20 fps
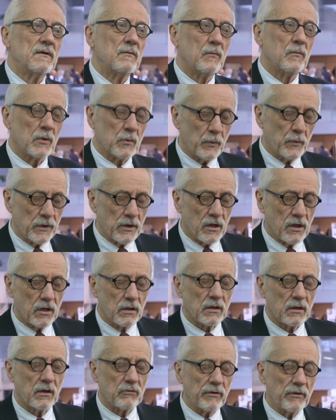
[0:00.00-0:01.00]
what we
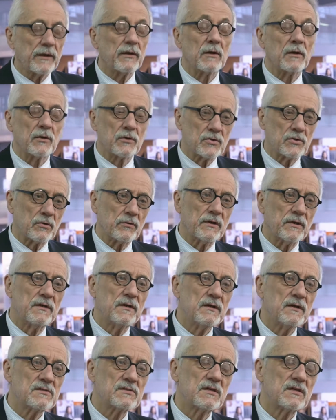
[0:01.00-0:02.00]
call regulatory
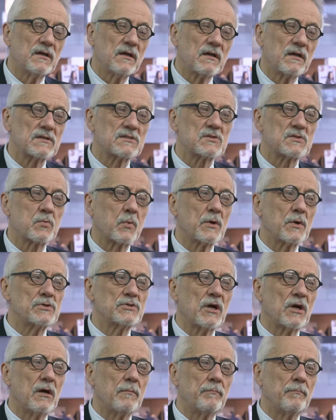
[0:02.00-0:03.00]
Tcells, which
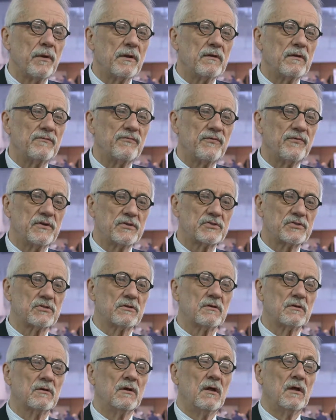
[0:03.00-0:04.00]
are
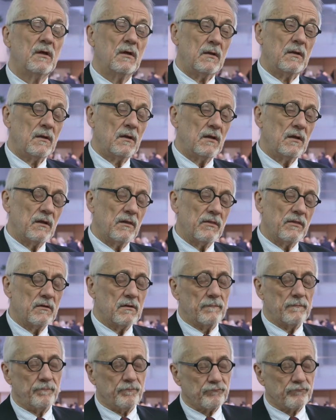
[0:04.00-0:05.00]
beneficial in the